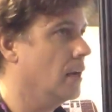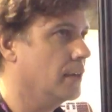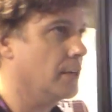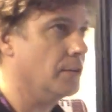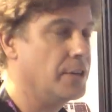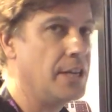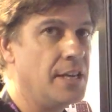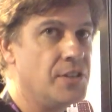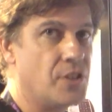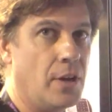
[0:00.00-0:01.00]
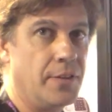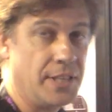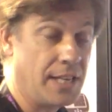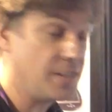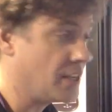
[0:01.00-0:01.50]
KillerKeys on the
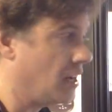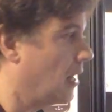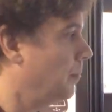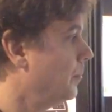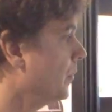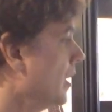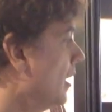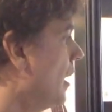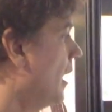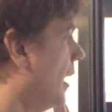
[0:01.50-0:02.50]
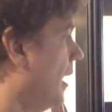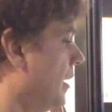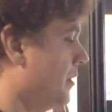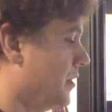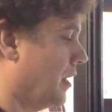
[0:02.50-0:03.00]
desktop. And